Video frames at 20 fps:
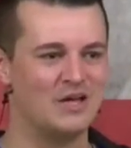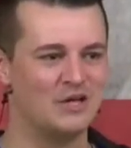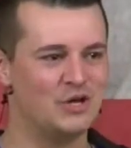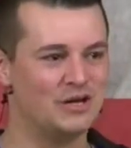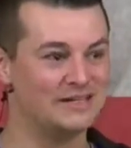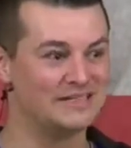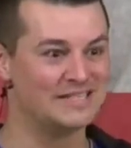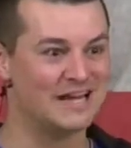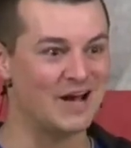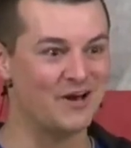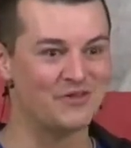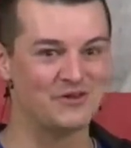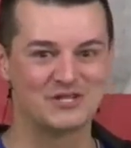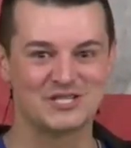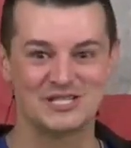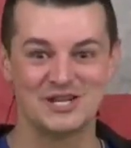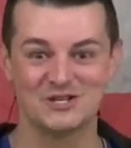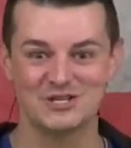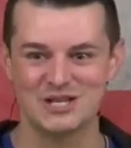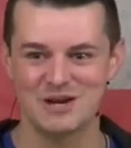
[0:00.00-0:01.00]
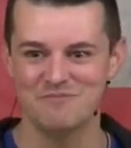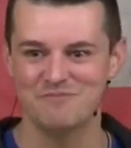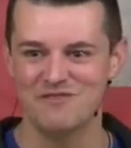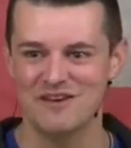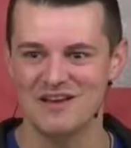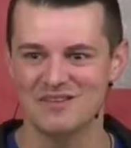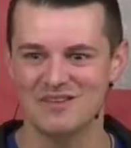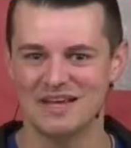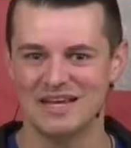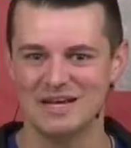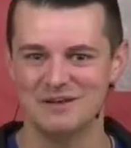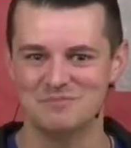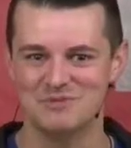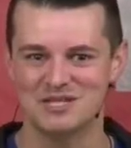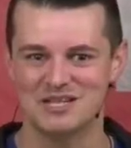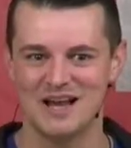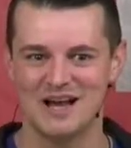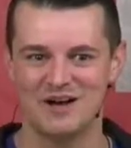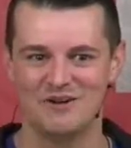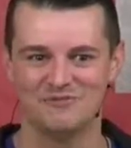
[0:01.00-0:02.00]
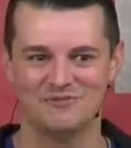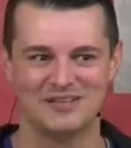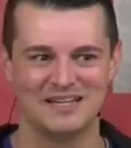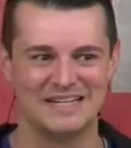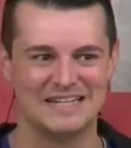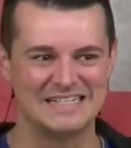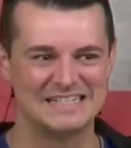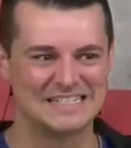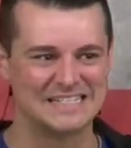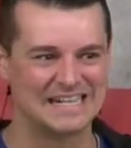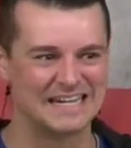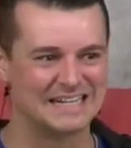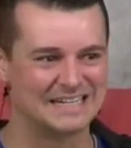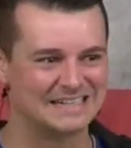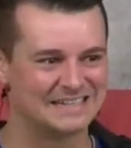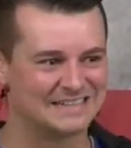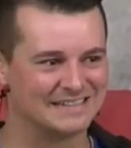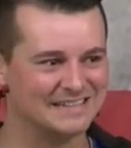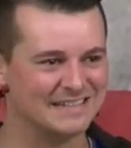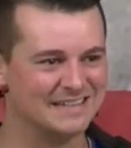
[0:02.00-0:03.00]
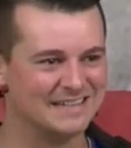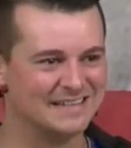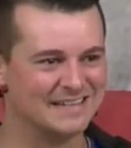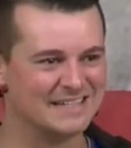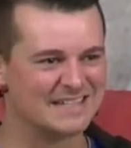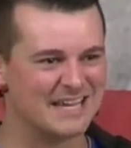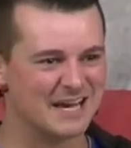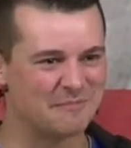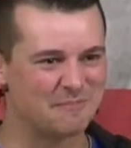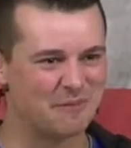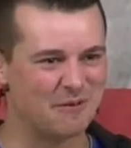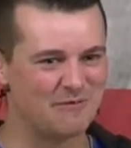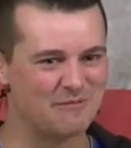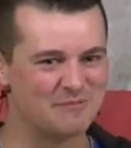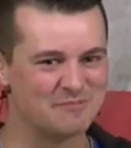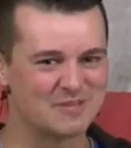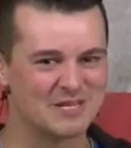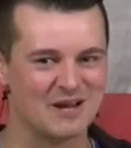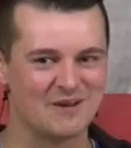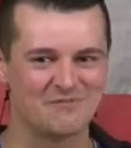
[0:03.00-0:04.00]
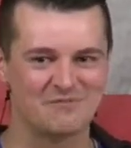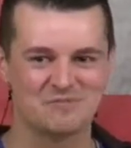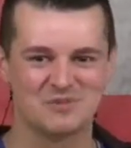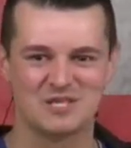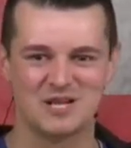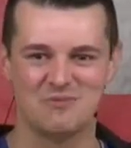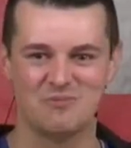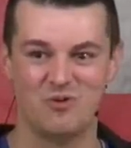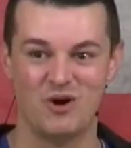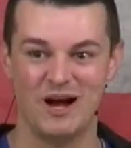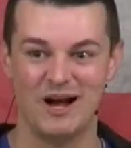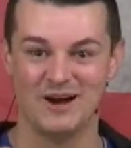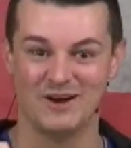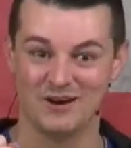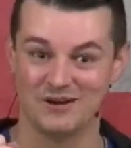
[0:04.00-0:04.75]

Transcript: you can tell there's still some feeling in himself that he's got to prove himself in some way,